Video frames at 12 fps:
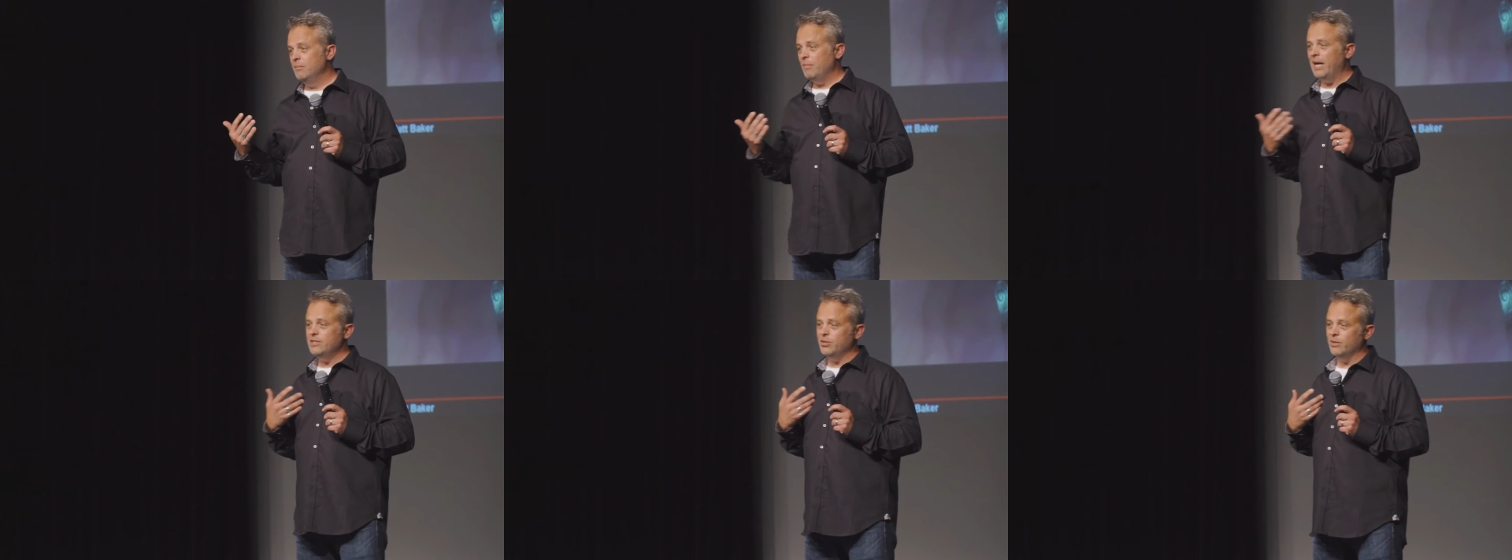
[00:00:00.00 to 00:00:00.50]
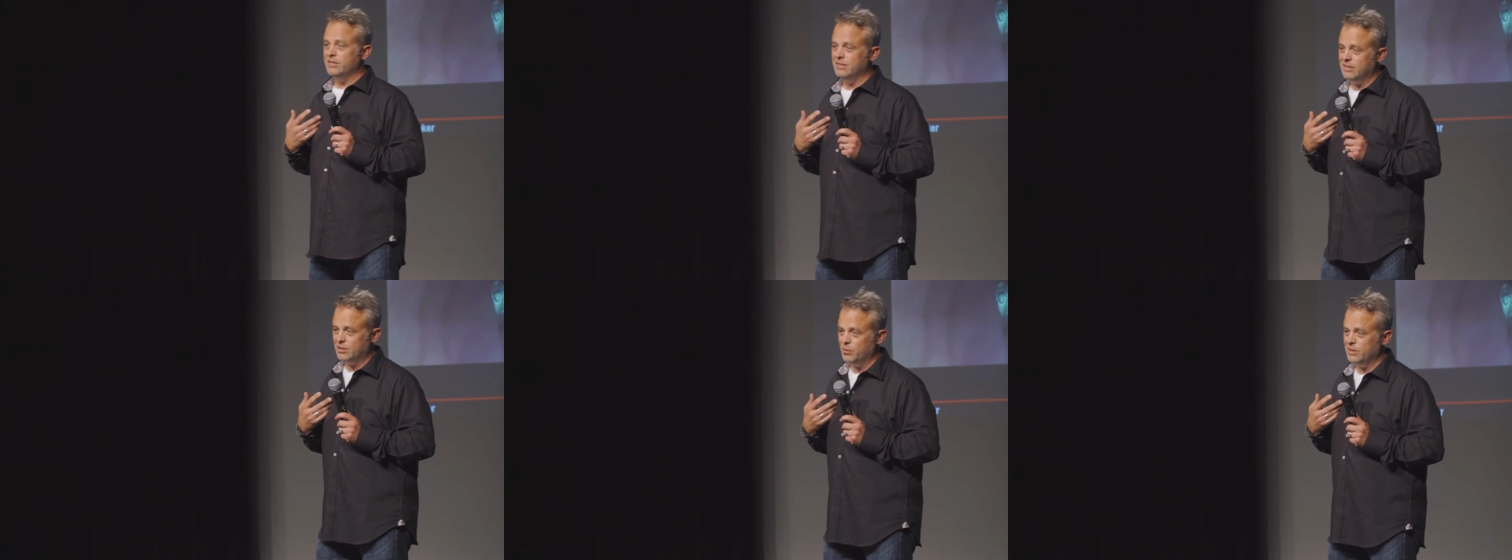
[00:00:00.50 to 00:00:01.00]
my choice is
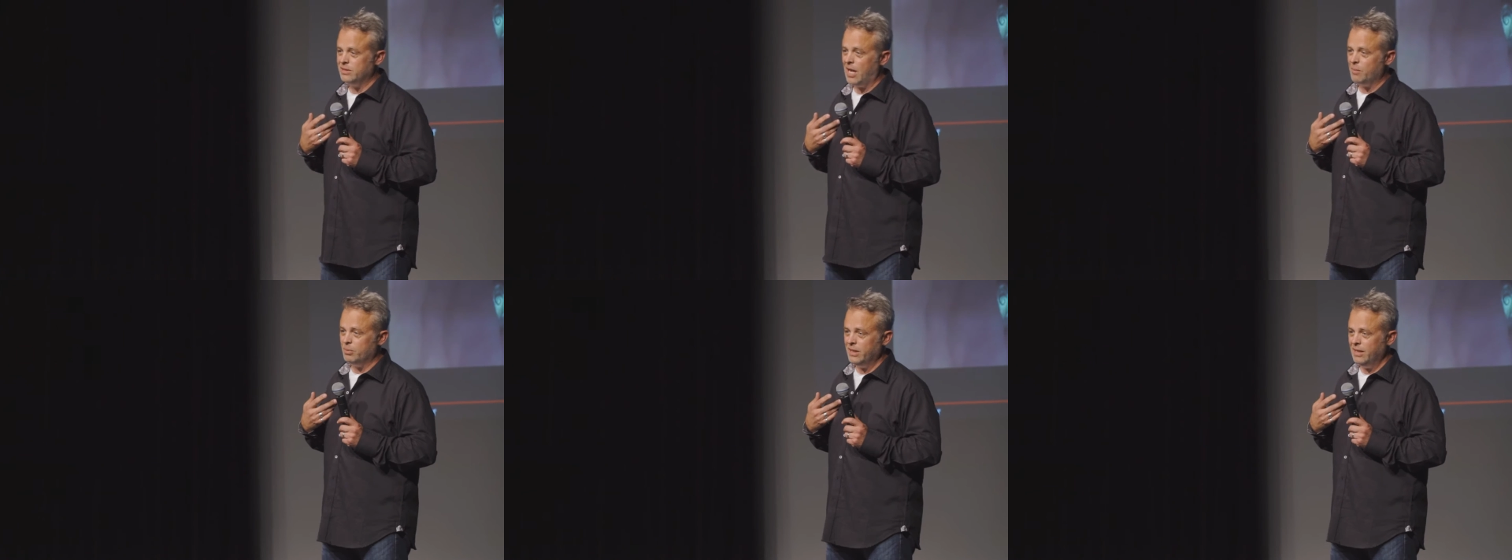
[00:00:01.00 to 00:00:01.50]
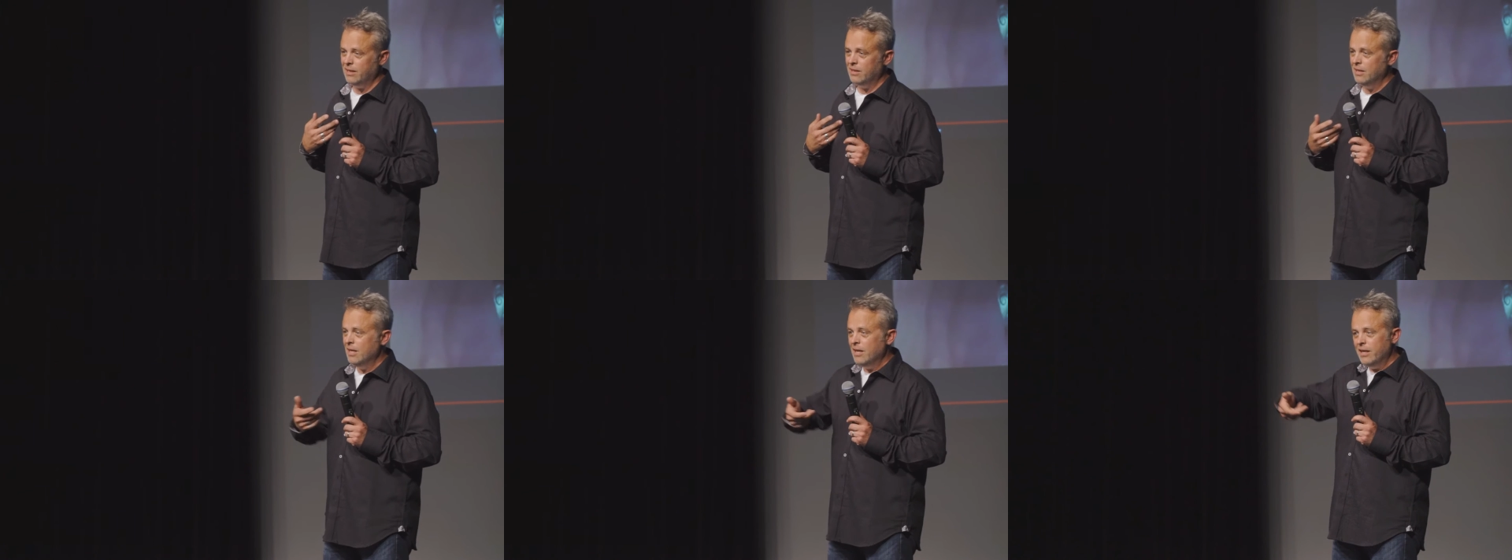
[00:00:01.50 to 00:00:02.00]
a twist top lid.
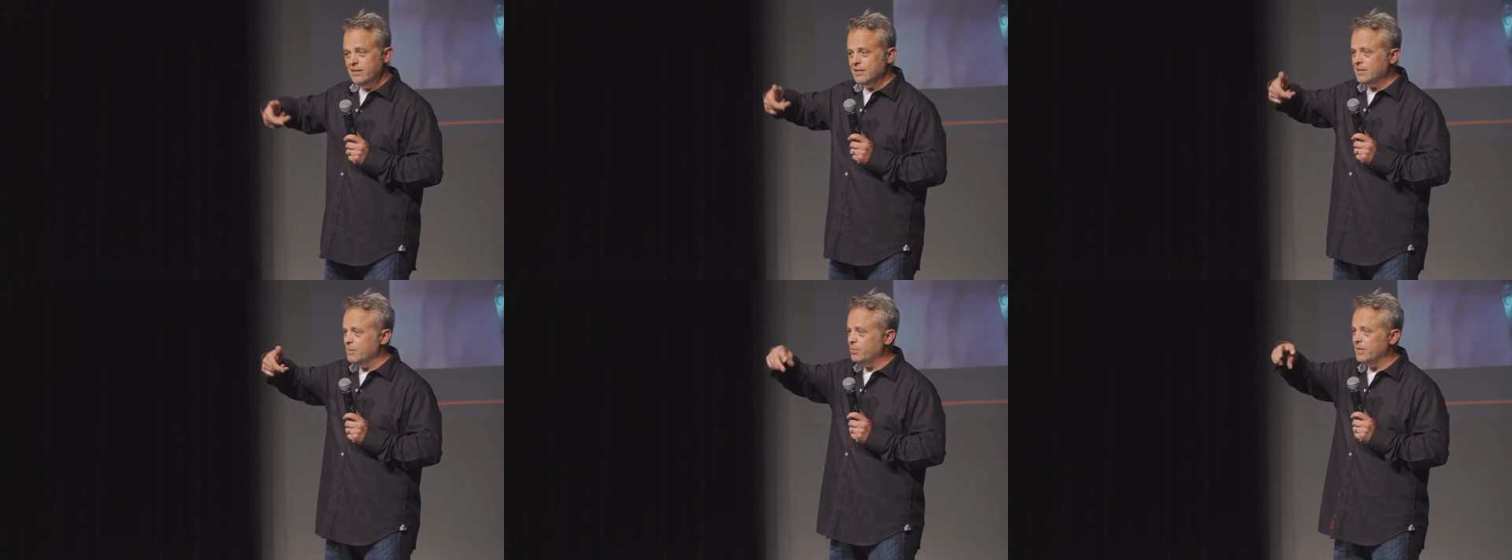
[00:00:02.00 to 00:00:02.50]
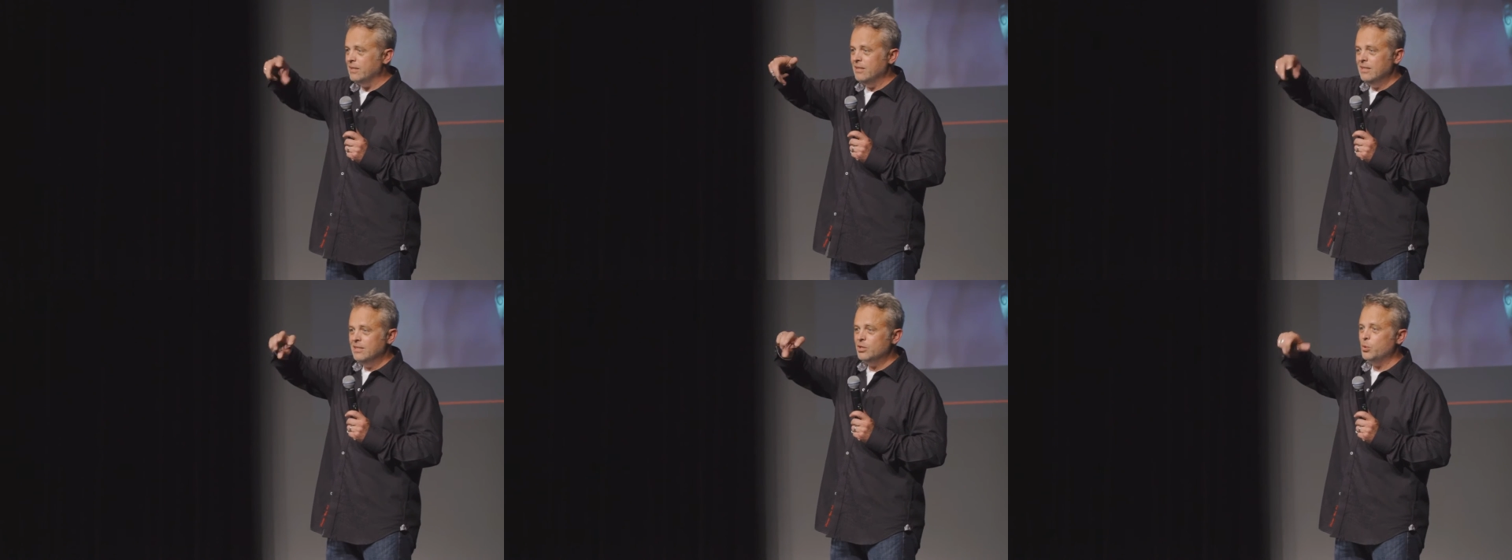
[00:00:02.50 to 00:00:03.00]
You just simply
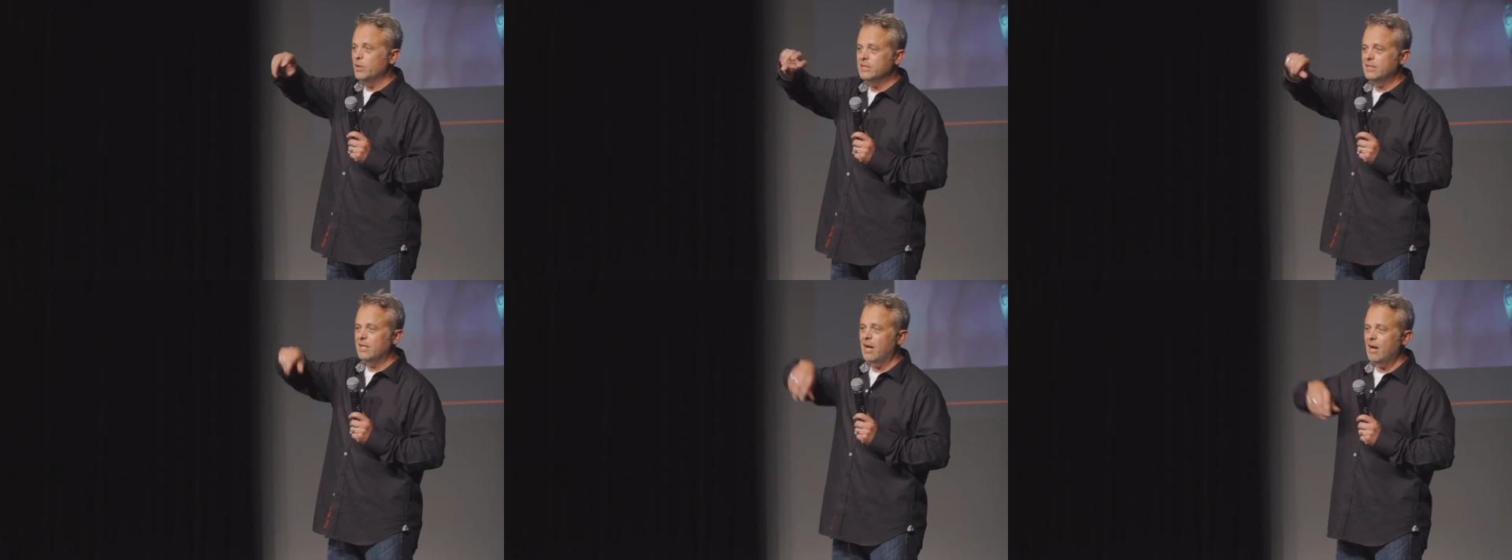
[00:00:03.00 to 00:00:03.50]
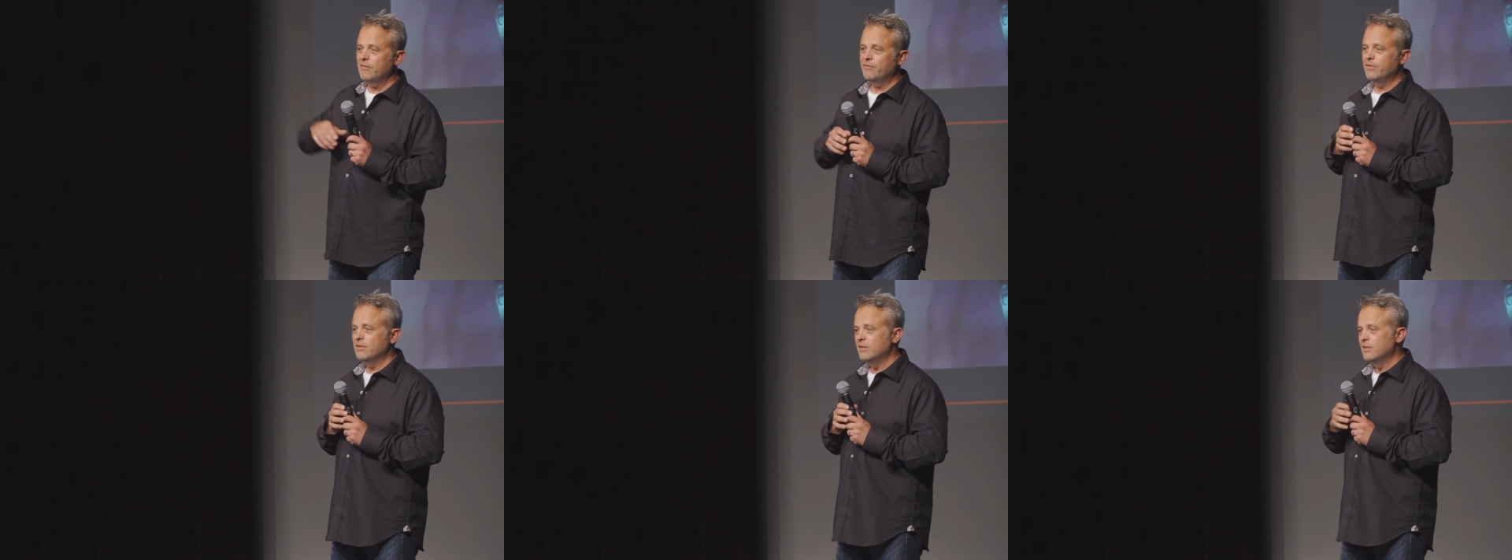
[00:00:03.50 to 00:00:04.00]
twist it off,
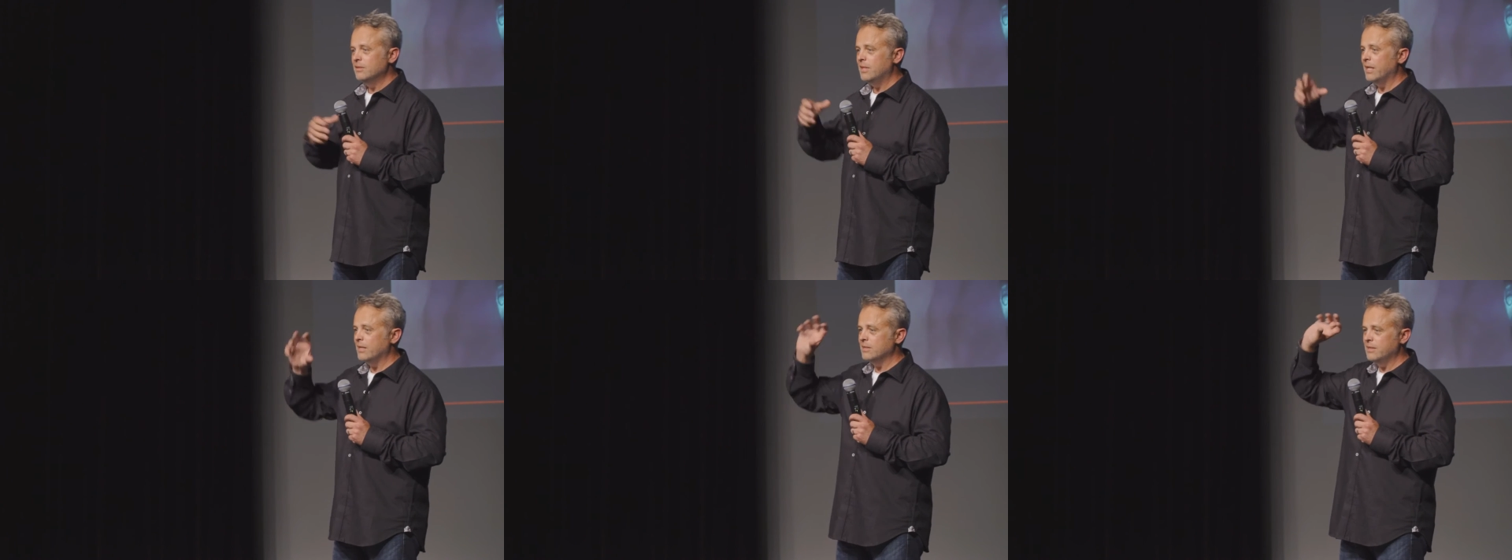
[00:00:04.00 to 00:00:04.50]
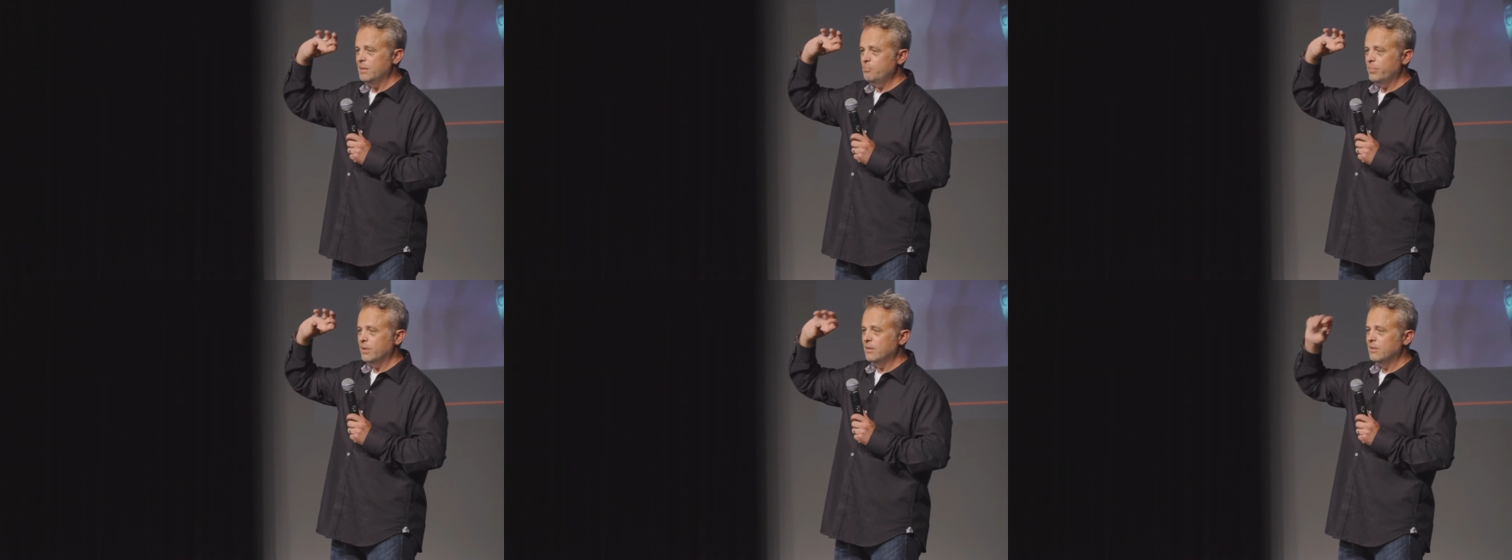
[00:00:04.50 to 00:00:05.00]
take a sip,